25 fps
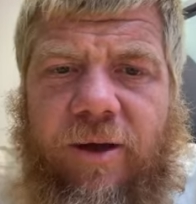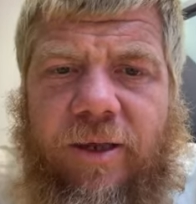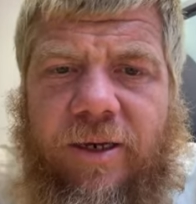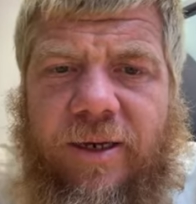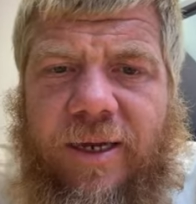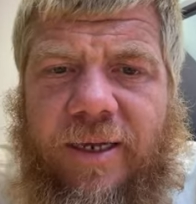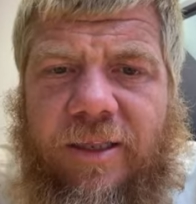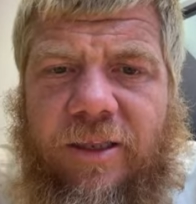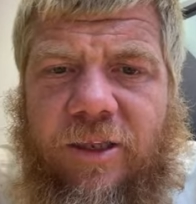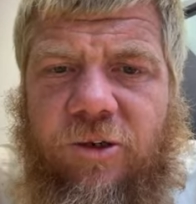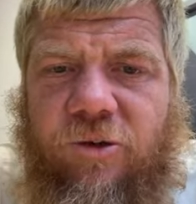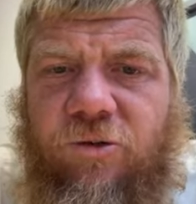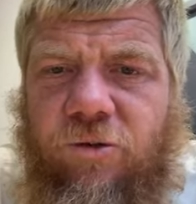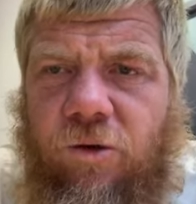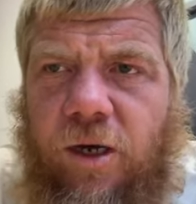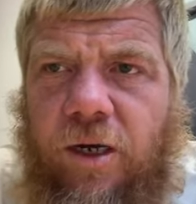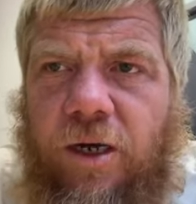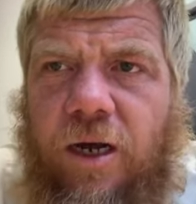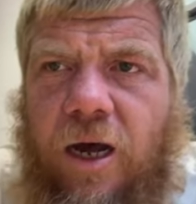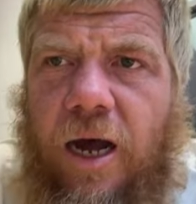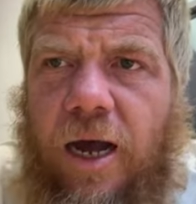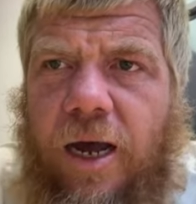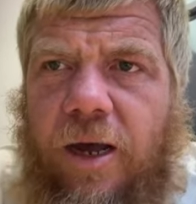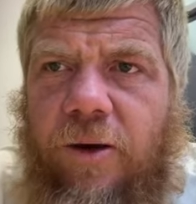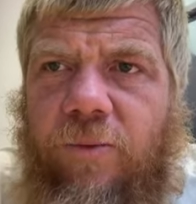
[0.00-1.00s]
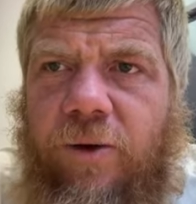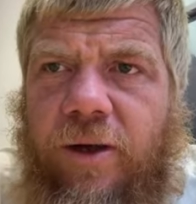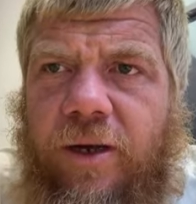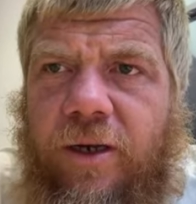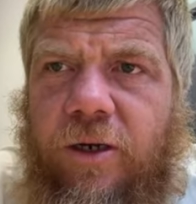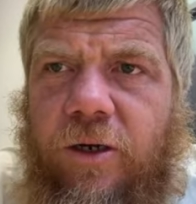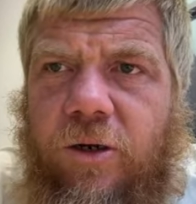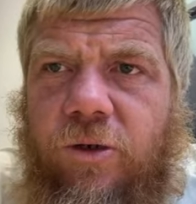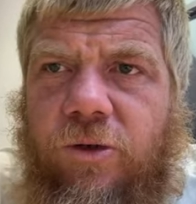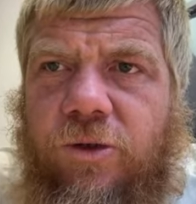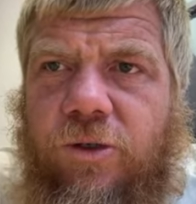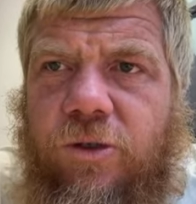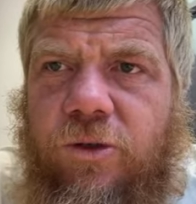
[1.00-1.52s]
Like the drug highway
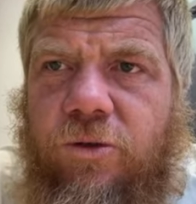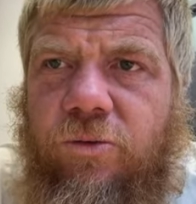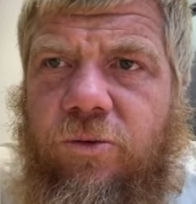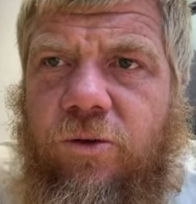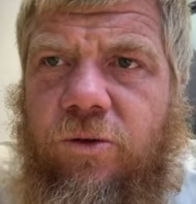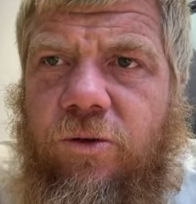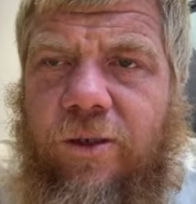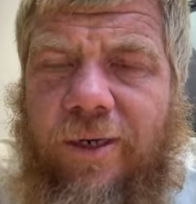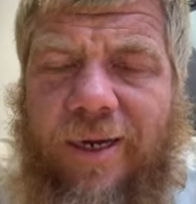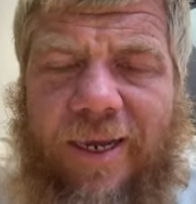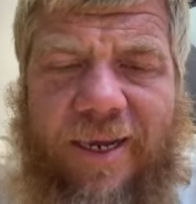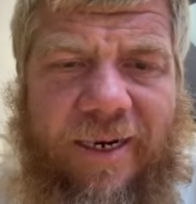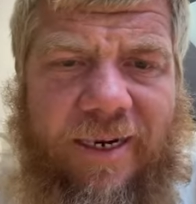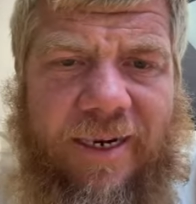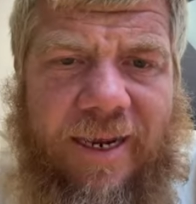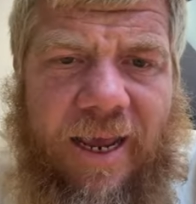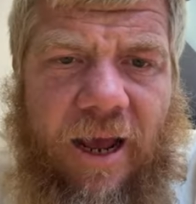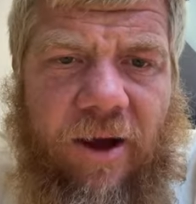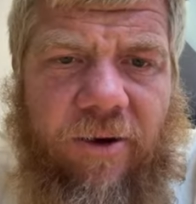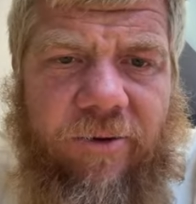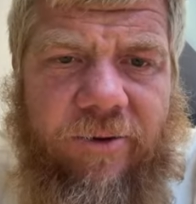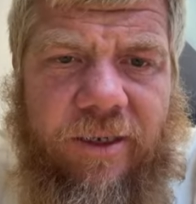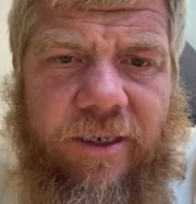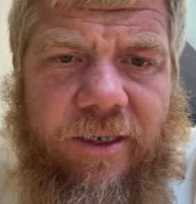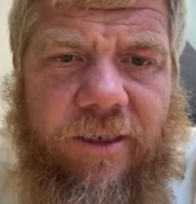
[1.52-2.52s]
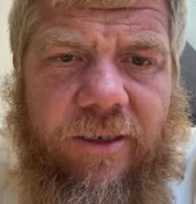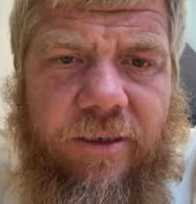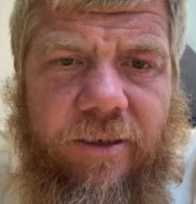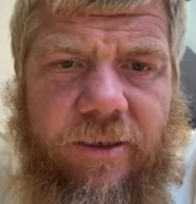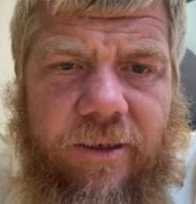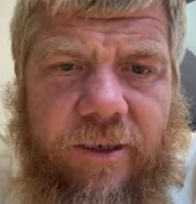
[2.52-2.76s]
goes through Lane County.